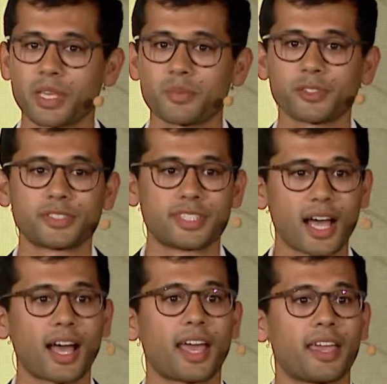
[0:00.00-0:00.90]
people
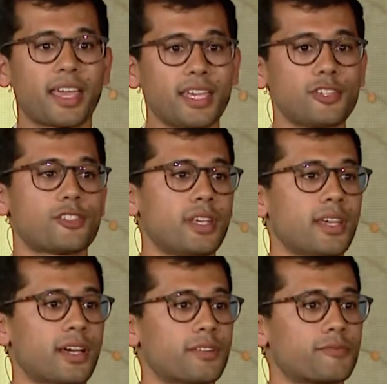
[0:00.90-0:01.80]
die each
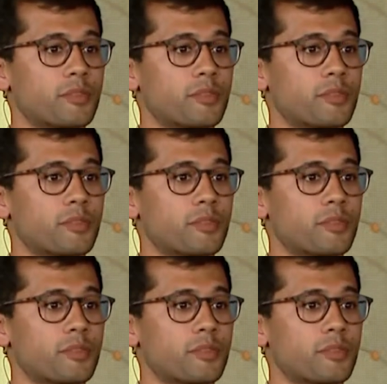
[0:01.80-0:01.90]
year